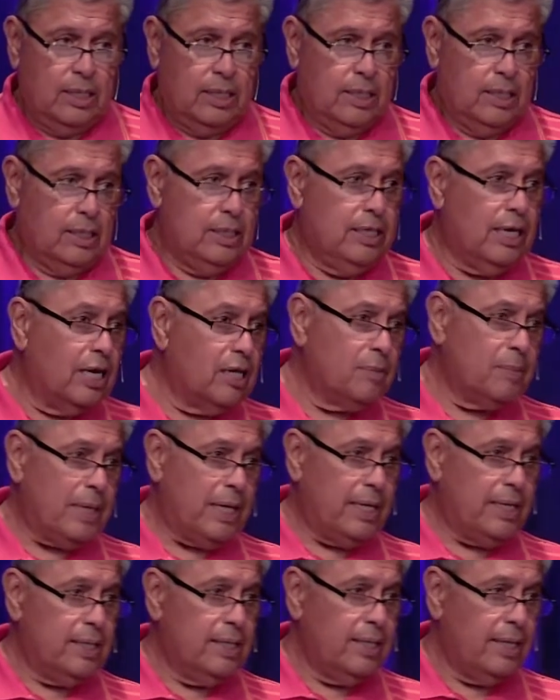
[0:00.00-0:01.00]
young
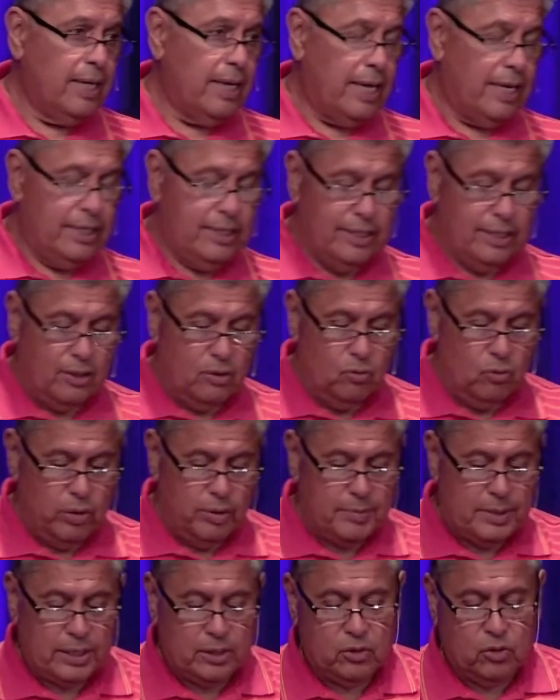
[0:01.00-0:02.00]
men and young
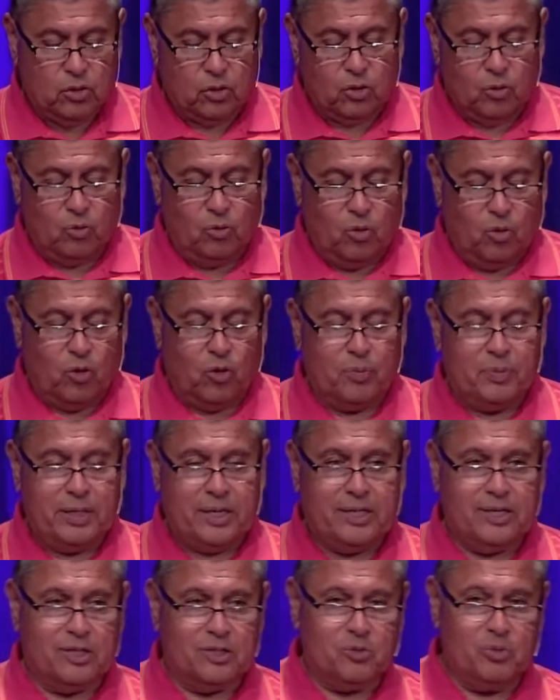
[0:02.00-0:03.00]
women go to war
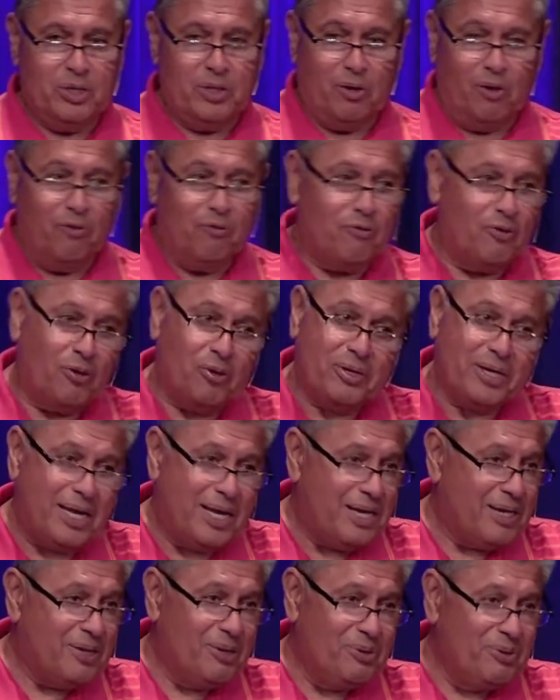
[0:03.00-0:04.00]
because we old folk
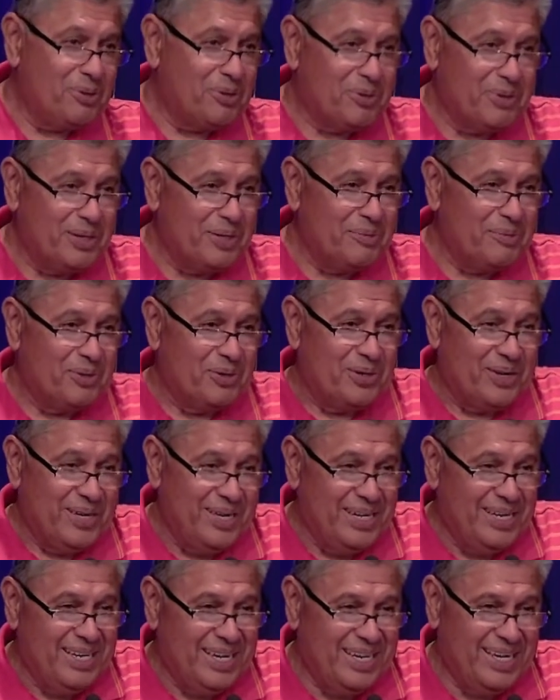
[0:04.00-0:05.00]
can't go there anymore.
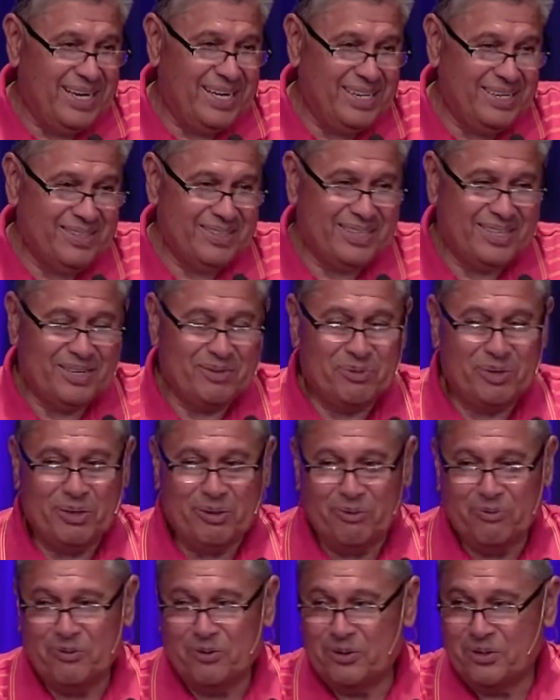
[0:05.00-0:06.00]
I don't think we
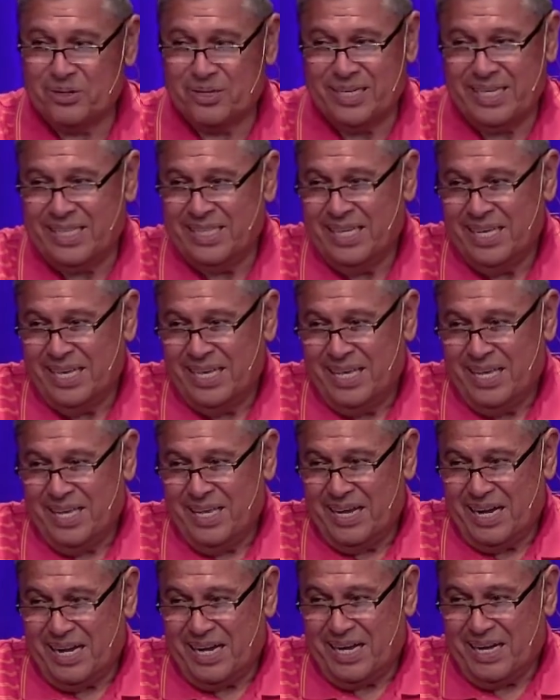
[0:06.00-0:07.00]
old folk can
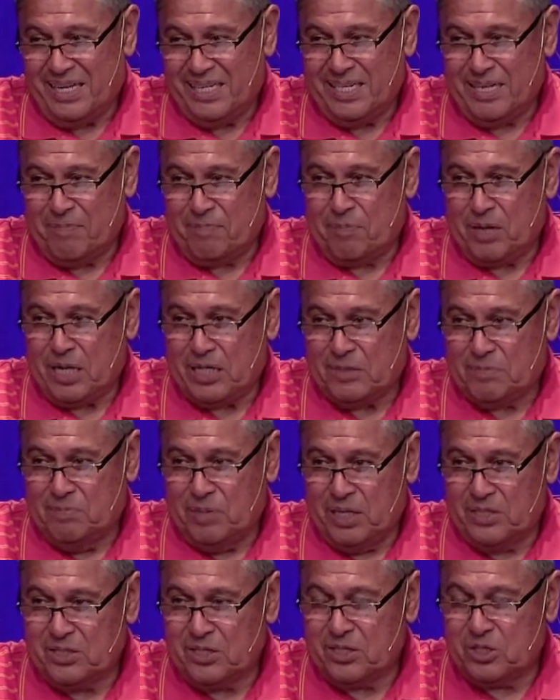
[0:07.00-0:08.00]
get past
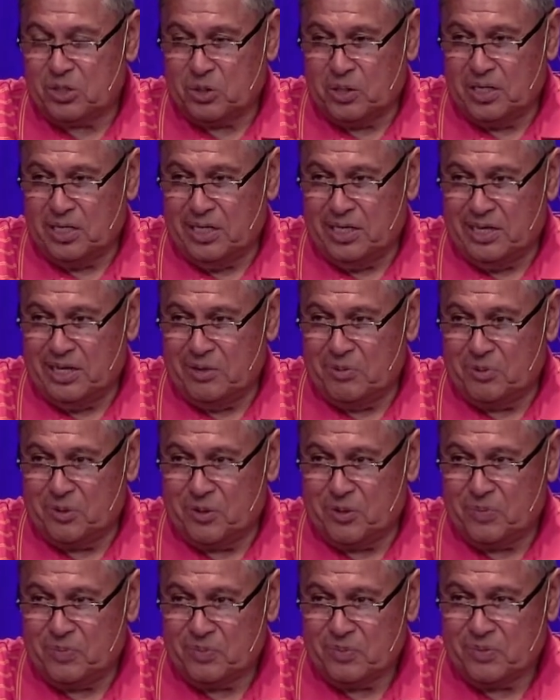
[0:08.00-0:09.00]
basic training
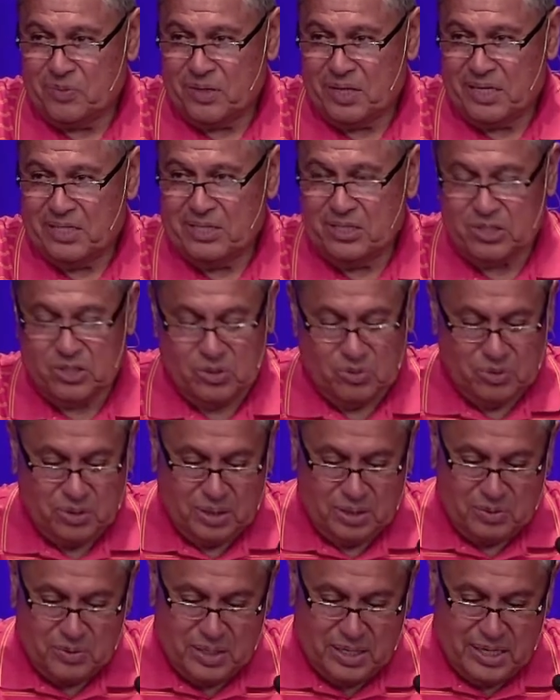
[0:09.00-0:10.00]
anymore. I just don't
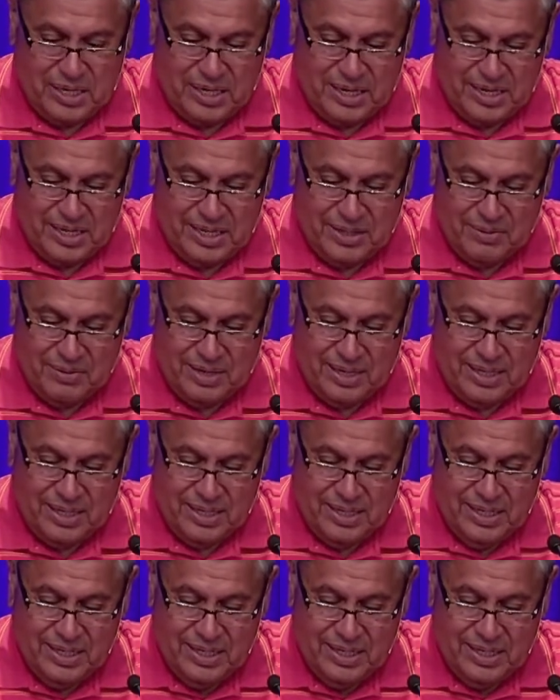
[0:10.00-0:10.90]
think we can, right?